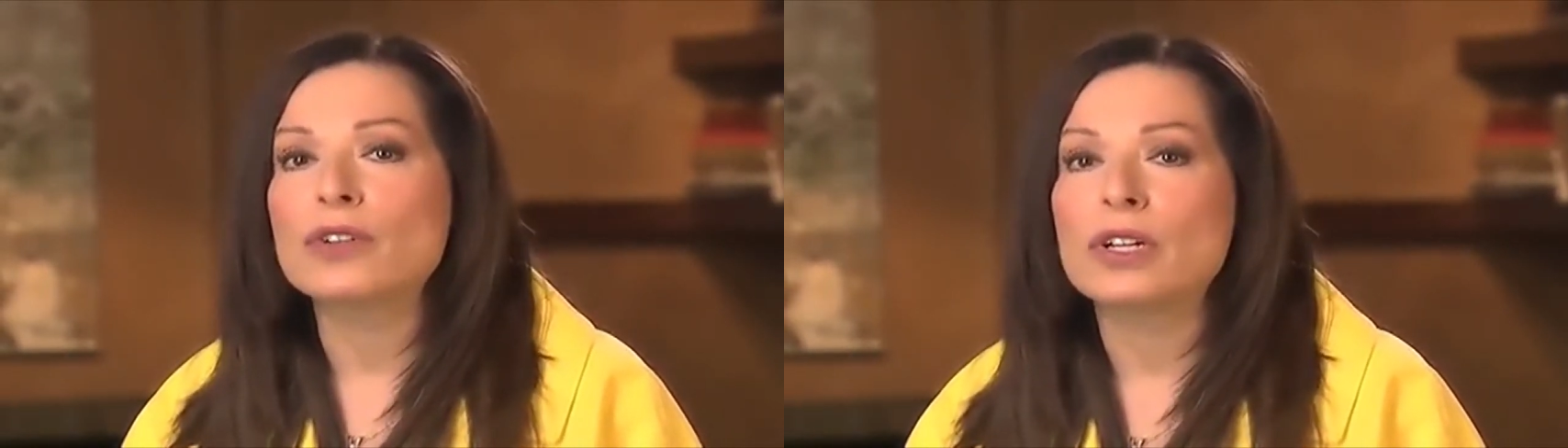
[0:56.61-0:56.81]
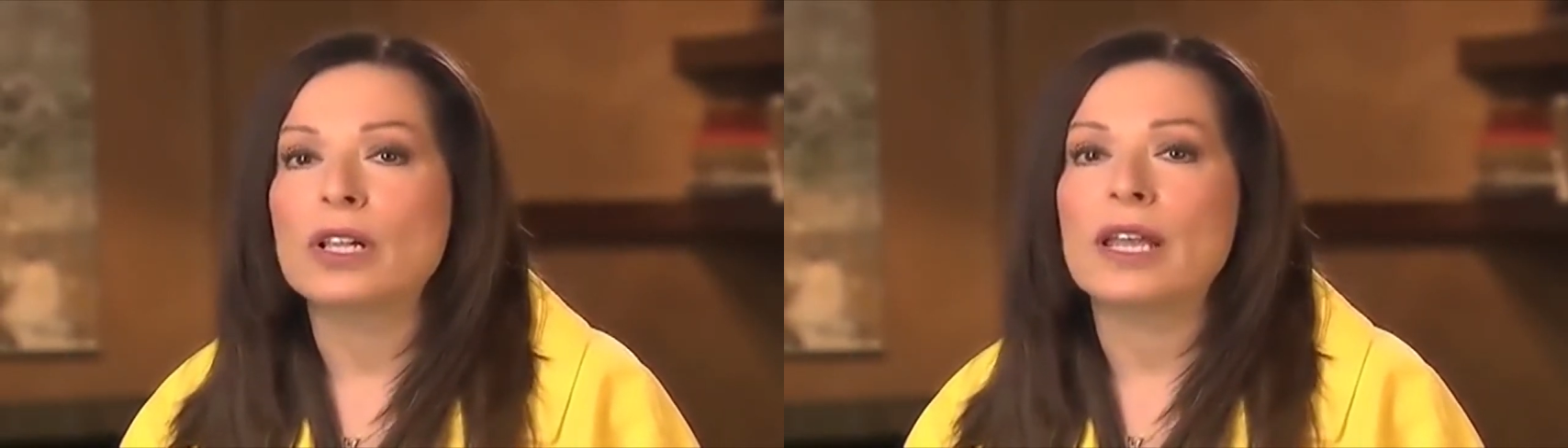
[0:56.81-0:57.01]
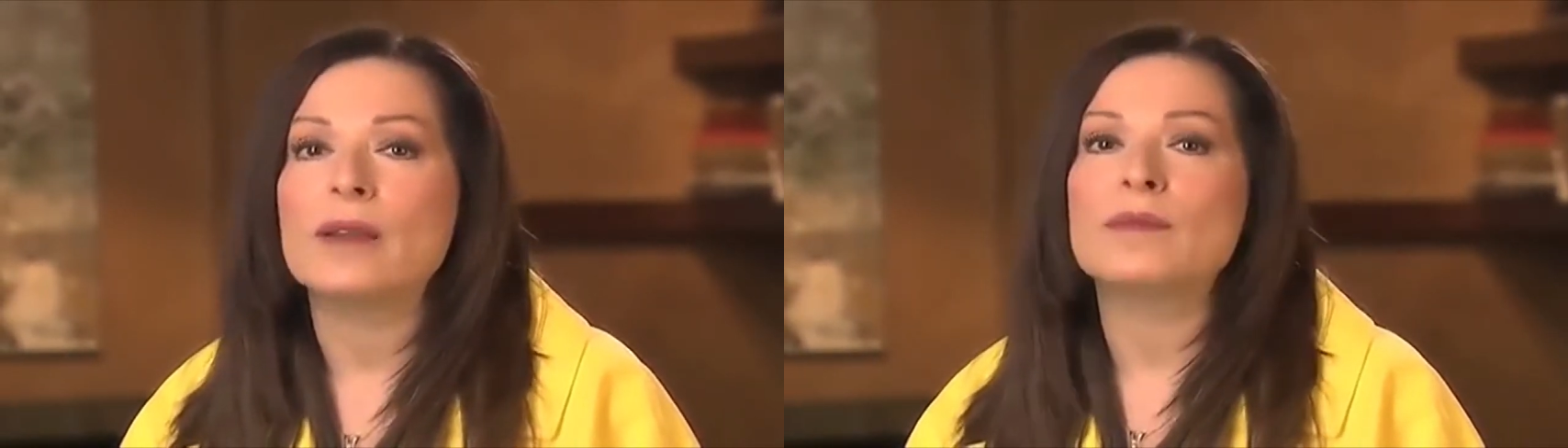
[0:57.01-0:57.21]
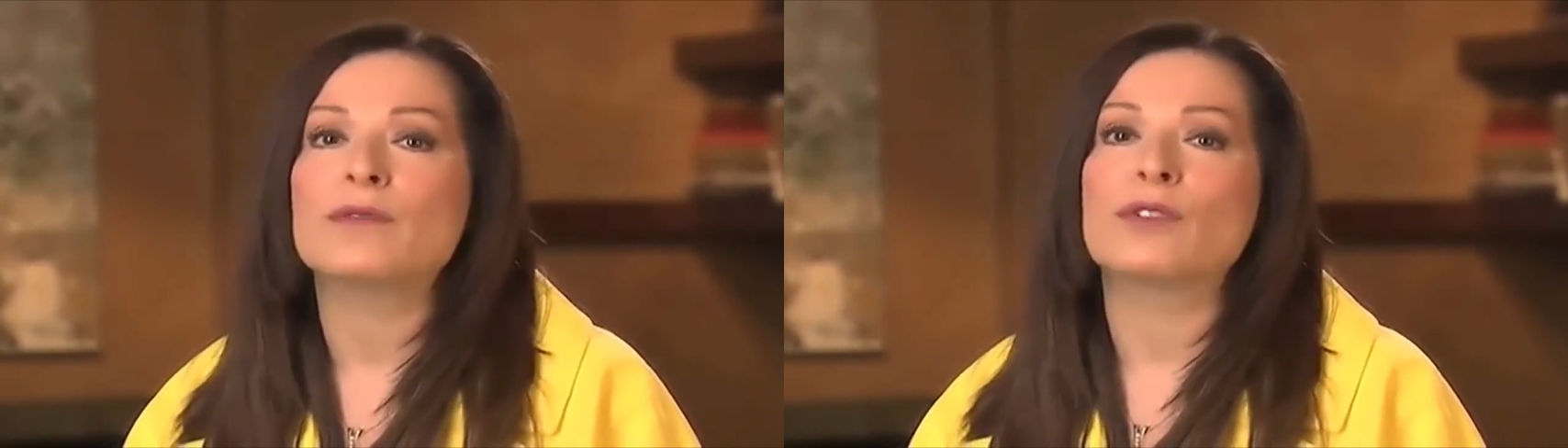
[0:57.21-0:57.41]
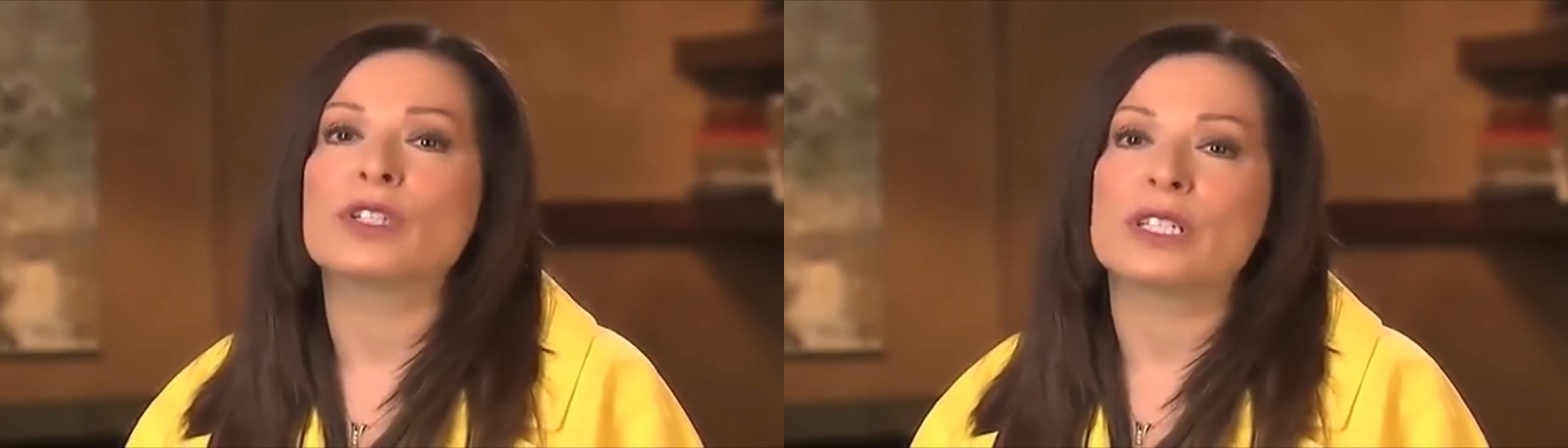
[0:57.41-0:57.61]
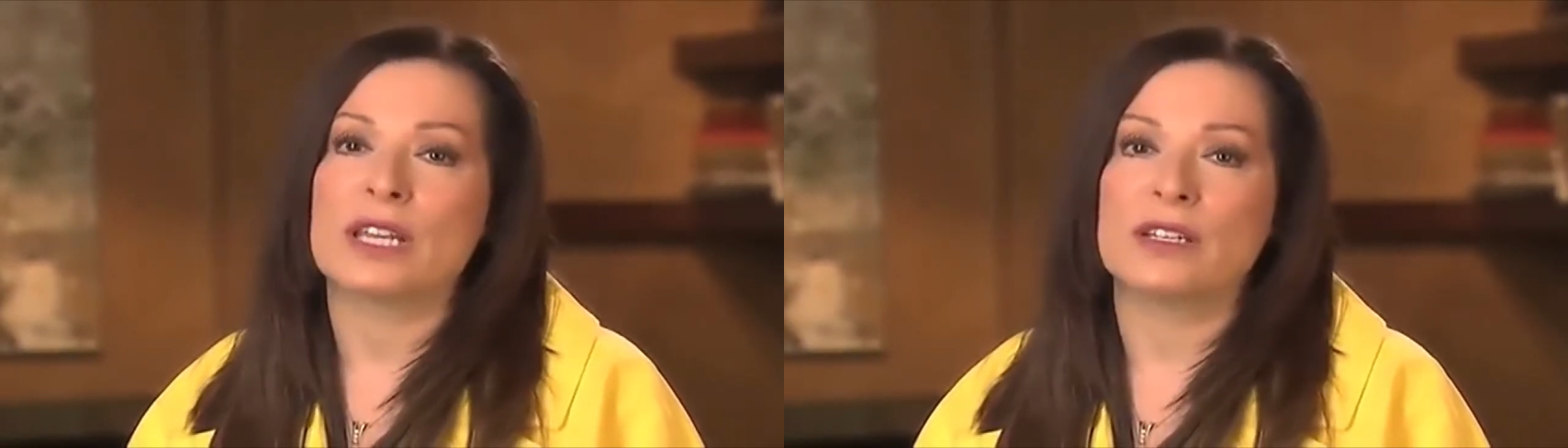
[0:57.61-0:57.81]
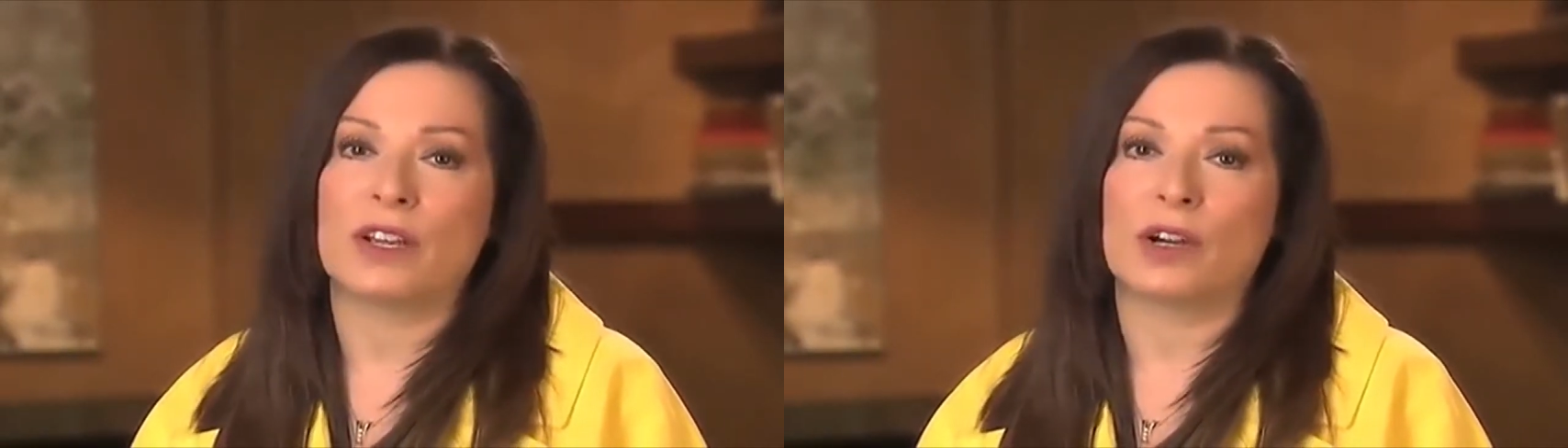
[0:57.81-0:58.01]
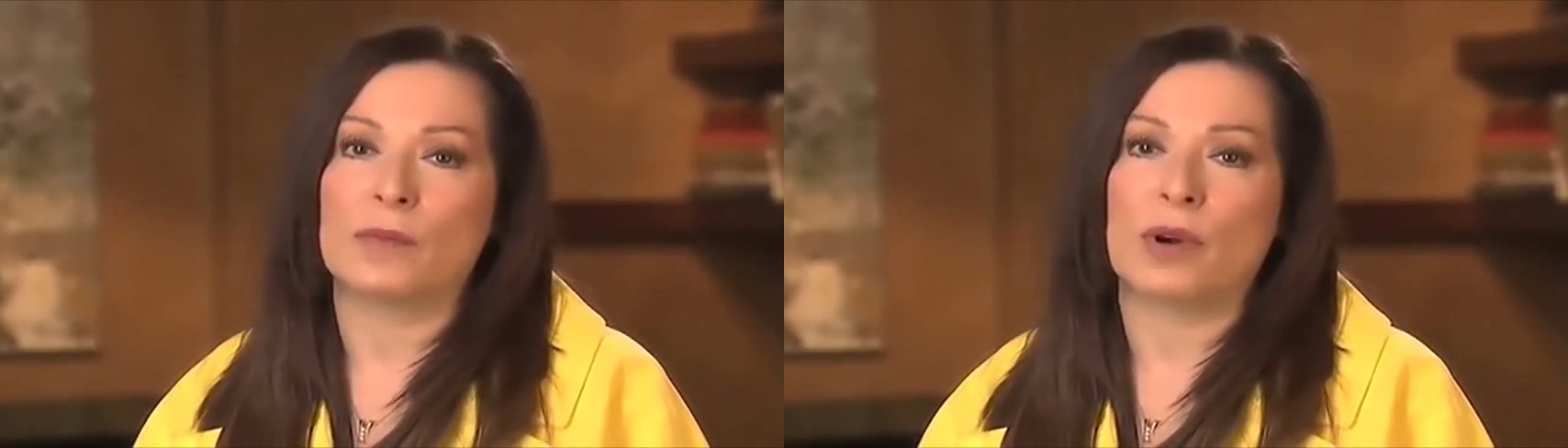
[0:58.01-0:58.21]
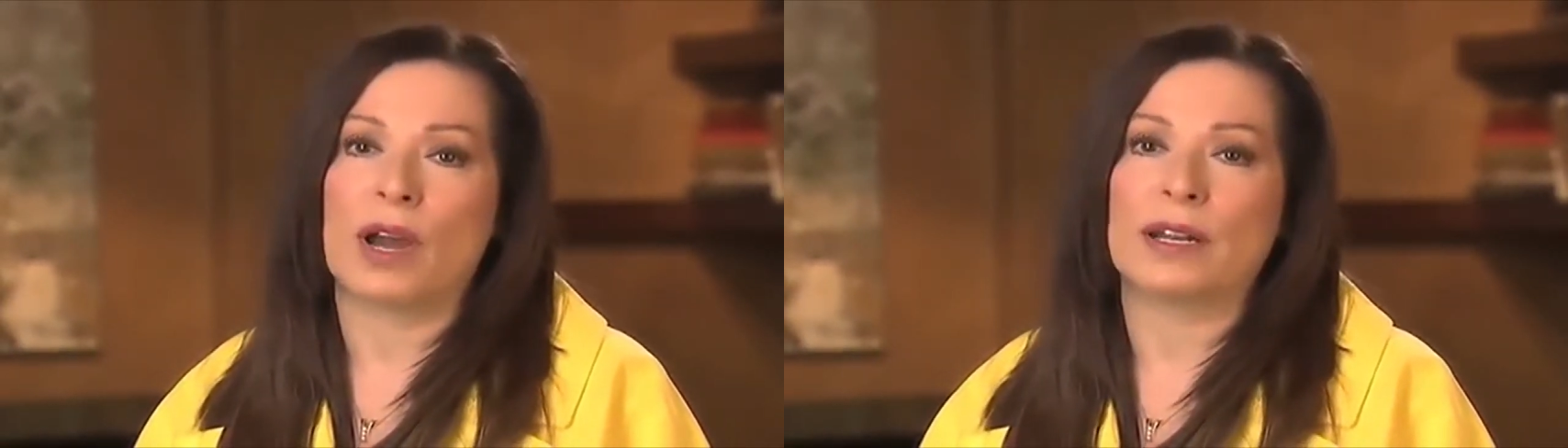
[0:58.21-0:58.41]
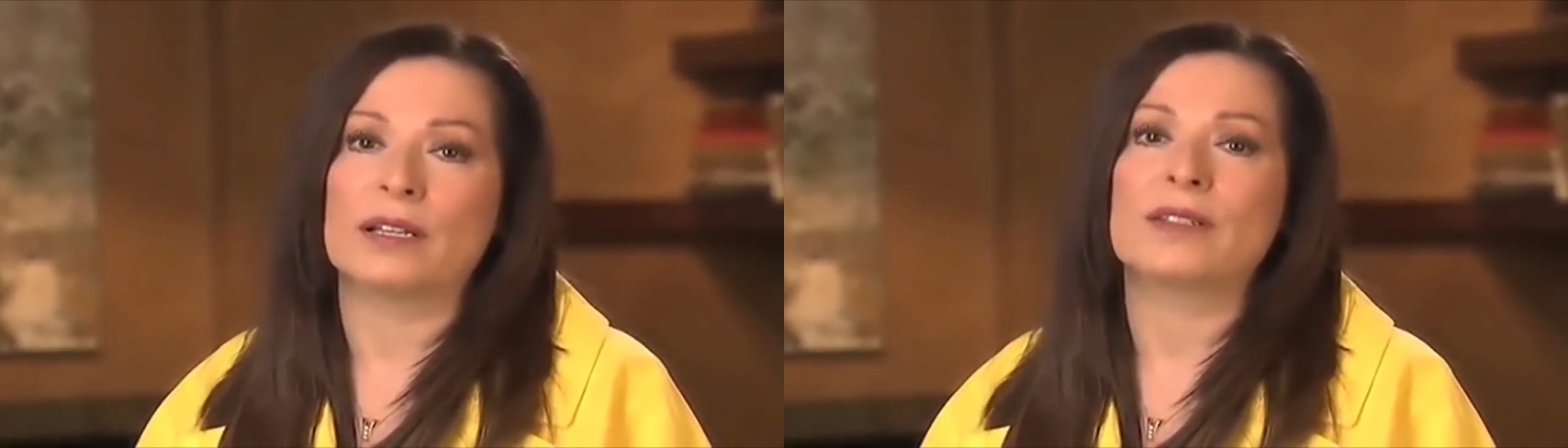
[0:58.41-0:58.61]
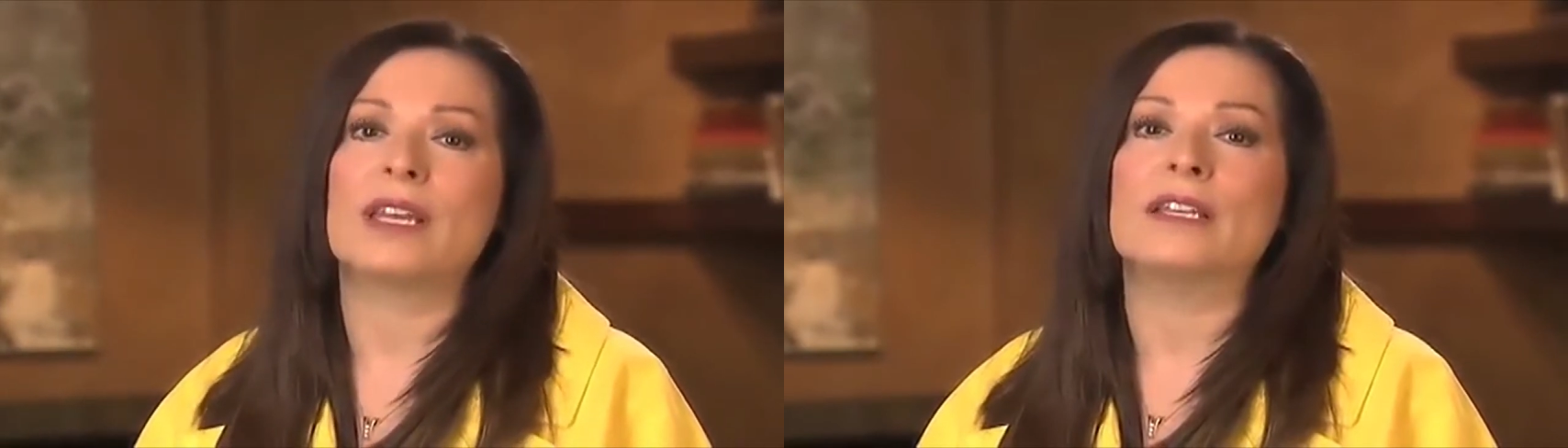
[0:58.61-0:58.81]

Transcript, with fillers: claims for skincare products,